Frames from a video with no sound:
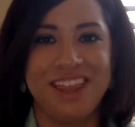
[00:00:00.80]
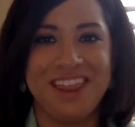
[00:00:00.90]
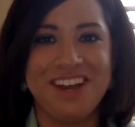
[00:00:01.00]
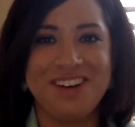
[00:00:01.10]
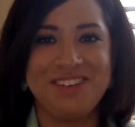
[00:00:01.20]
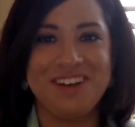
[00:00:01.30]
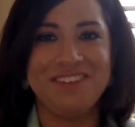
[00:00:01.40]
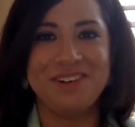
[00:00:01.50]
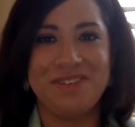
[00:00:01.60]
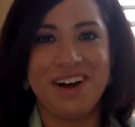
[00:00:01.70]
Hello
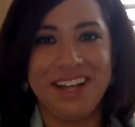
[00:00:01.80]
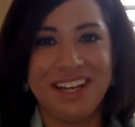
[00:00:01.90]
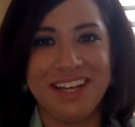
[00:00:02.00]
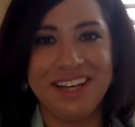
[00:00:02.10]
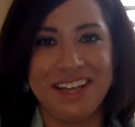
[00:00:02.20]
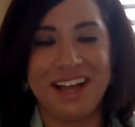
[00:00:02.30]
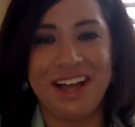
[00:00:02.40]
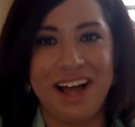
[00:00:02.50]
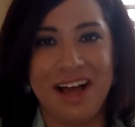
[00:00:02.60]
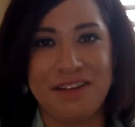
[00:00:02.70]
everyone!
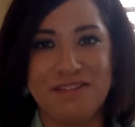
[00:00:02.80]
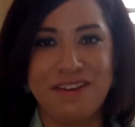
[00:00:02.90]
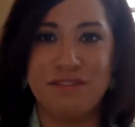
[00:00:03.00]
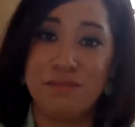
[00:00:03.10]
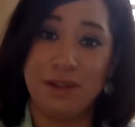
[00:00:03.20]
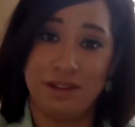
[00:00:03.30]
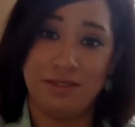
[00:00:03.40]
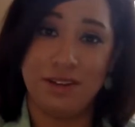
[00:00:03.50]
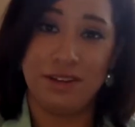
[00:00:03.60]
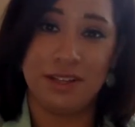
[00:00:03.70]
I've never made a
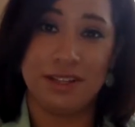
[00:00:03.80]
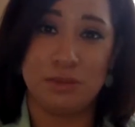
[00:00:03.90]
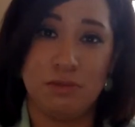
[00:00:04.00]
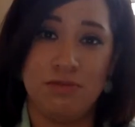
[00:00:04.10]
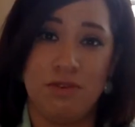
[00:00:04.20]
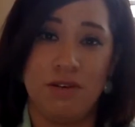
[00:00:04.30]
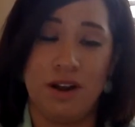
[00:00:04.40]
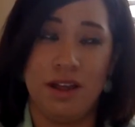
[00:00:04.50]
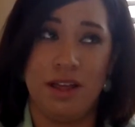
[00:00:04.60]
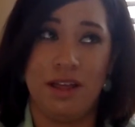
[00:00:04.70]
video like this
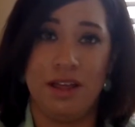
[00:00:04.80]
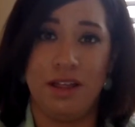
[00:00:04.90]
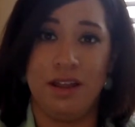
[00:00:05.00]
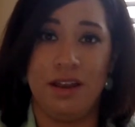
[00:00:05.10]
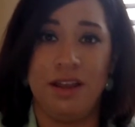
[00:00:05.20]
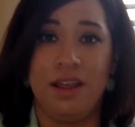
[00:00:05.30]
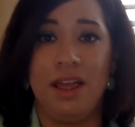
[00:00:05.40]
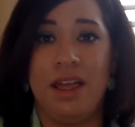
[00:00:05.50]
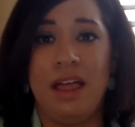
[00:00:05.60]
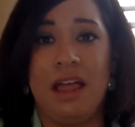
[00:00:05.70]
before and
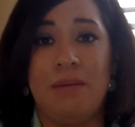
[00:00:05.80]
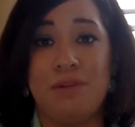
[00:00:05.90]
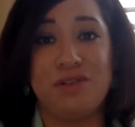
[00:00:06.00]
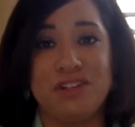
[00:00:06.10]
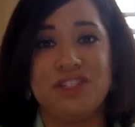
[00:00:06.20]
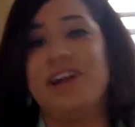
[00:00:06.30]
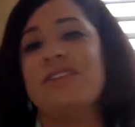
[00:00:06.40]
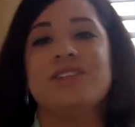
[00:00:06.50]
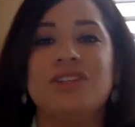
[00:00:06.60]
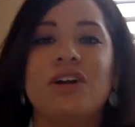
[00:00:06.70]
I'm not really sure how
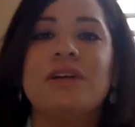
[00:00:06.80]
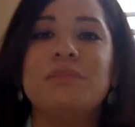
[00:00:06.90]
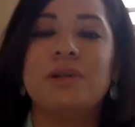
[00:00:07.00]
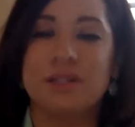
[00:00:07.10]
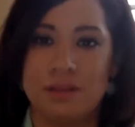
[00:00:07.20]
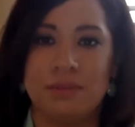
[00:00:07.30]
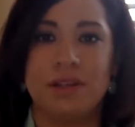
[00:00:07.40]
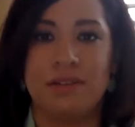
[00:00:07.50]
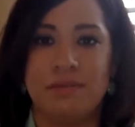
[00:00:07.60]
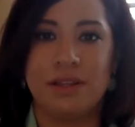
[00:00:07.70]
to start it, but it's something
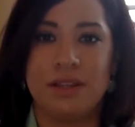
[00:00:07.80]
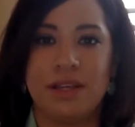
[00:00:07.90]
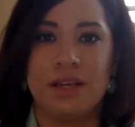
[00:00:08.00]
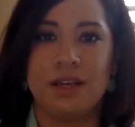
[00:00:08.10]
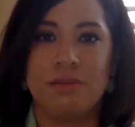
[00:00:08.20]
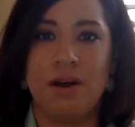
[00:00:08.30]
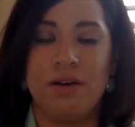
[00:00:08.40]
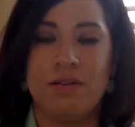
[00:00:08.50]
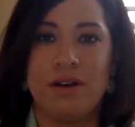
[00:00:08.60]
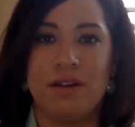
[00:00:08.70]
I've been thinking
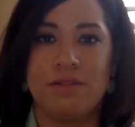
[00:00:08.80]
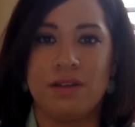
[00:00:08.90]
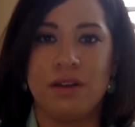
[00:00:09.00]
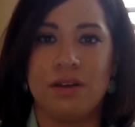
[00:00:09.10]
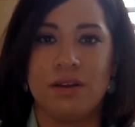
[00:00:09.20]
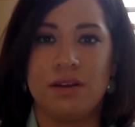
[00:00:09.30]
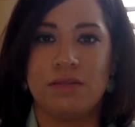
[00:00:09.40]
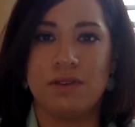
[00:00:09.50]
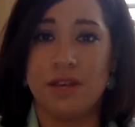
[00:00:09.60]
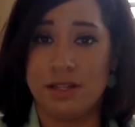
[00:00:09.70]
about, and I feel like
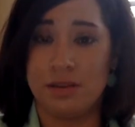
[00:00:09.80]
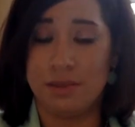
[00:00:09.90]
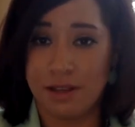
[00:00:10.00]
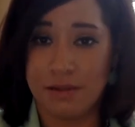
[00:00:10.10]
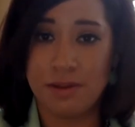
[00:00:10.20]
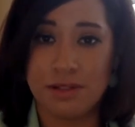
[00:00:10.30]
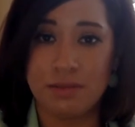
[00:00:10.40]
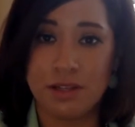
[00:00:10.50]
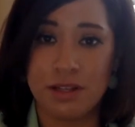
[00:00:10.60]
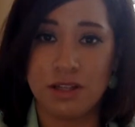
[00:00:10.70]
if you can't stop thinking about
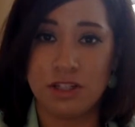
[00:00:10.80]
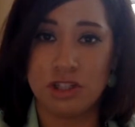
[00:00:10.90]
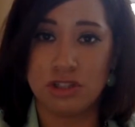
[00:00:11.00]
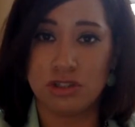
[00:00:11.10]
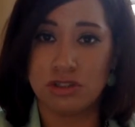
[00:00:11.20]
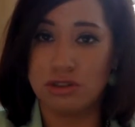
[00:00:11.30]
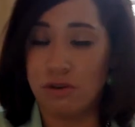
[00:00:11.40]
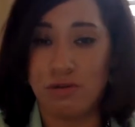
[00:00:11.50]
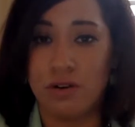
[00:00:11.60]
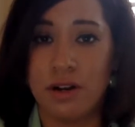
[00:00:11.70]
something, then just go
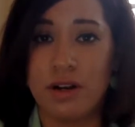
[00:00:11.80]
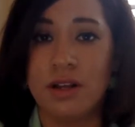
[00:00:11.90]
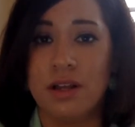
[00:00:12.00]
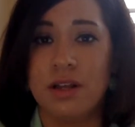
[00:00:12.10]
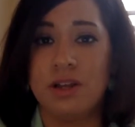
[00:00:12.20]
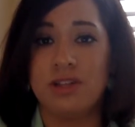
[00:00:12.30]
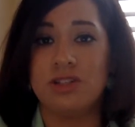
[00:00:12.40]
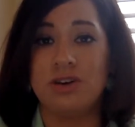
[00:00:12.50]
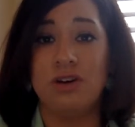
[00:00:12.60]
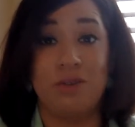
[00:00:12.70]
for it.
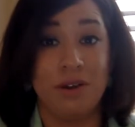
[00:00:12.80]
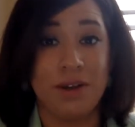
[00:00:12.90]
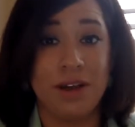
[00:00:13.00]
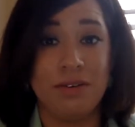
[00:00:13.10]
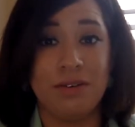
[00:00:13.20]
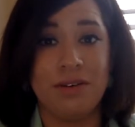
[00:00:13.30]
So here we go.